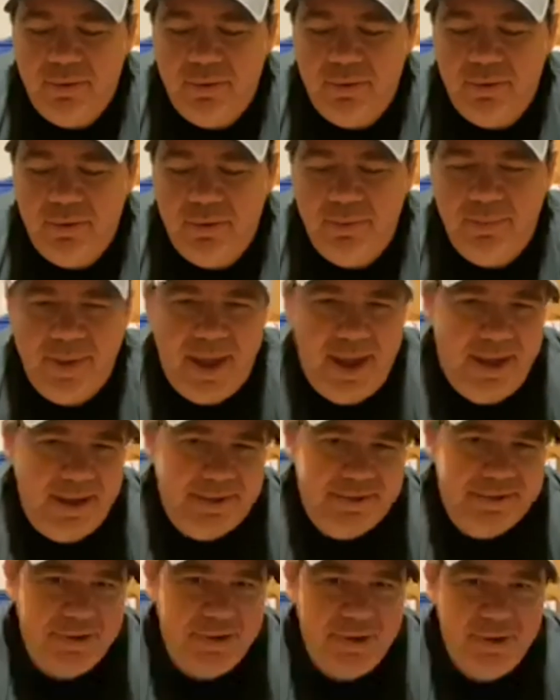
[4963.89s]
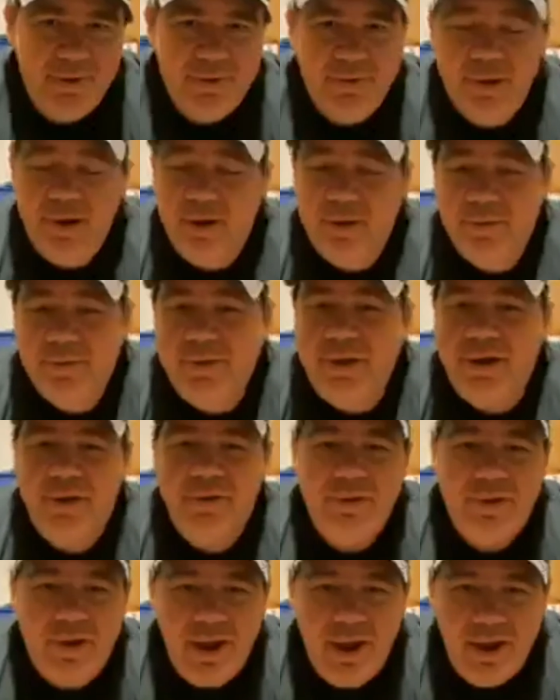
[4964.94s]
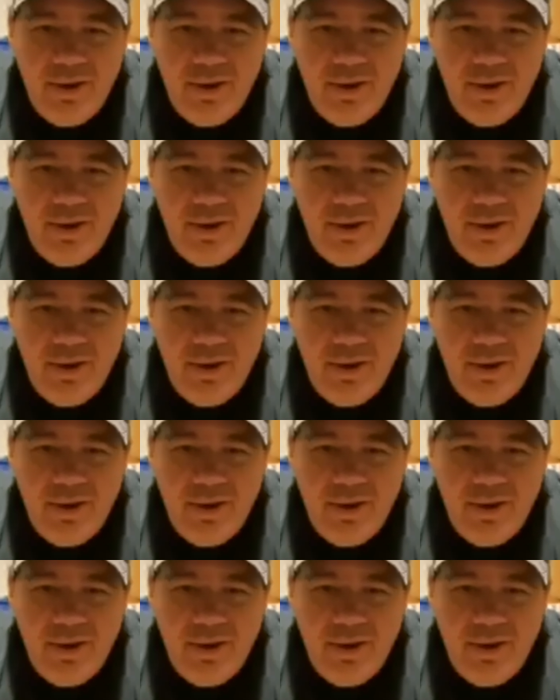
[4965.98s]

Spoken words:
they're heavier.